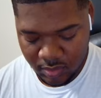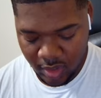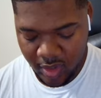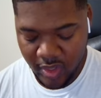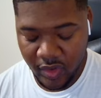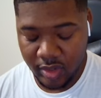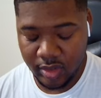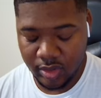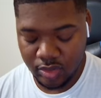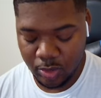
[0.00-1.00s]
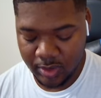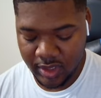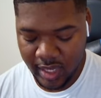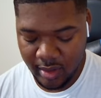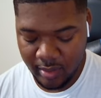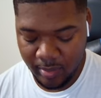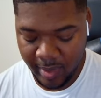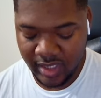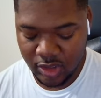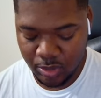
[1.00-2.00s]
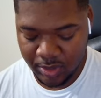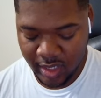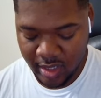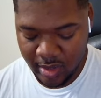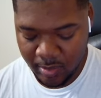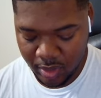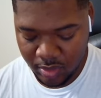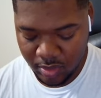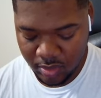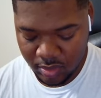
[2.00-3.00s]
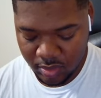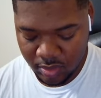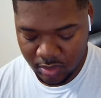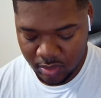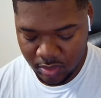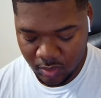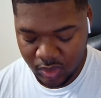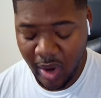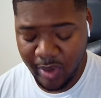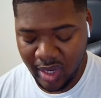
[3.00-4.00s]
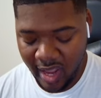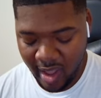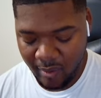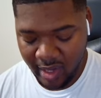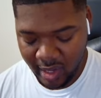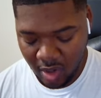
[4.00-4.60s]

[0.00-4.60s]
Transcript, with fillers: they either do Super Saiyan, base Super Saiyan in blue, which I would like. I would like a